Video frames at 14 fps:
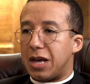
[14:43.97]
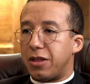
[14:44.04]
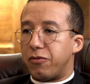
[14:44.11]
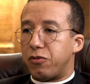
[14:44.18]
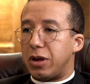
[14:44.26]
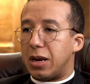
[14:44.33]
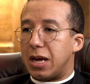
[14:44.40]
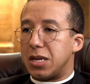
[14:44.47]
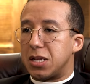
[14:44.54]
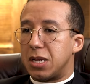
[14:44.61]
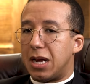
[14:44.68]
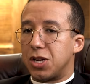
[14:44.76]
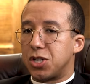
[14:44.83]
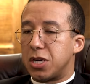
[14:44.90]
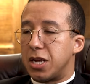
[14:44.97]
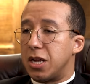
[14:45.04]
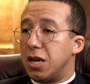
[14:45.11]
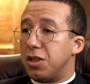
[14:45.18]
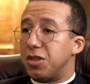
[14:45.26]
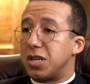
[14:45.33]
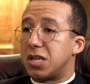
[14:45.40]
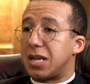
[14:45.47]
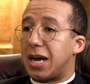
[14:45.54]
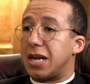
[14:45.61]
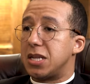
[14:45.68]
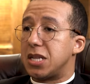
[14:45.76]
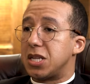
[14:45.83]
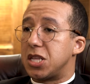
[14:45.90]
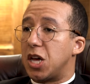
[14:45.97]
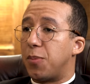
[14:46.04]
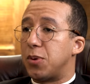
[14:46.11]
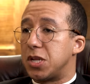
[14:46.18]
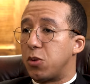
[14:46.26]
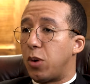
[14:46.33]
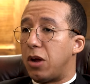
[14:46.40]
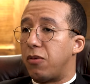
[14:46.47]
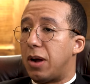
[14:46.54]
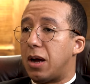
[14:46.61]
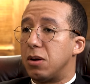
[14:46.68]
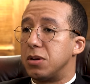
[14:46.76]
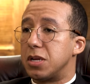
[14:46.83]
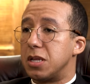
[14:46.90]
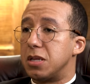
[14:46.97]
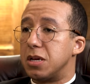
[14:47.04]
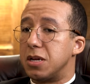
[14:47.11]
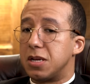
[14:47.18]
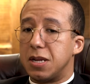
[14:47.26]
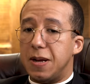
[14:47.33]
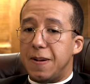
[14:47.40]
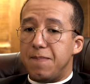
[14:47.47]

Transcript: they've realized that actually the science is the opposite way around in that